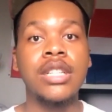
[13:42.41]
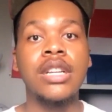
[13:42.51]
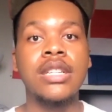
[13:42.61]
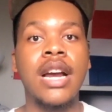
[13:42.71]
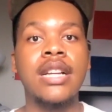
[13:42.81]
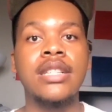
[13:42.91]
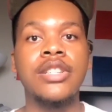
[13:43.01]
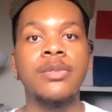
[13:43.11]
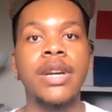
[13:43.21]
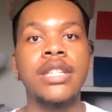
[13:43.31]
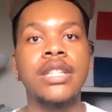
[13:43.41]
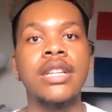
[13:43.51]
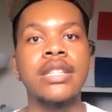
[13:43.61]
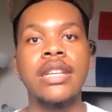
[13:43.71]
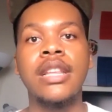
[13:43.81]
the entire situation
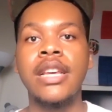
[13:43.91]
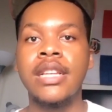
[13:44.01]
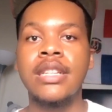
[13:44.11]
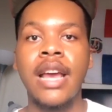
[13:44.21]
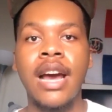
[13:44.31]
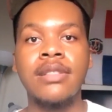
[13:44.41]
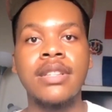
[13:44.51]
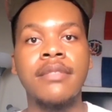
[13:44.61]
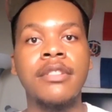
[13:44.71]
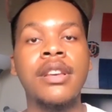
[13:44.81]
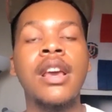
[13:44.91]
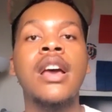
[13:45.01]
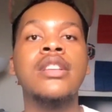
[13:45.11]
and see the ins and outs of it.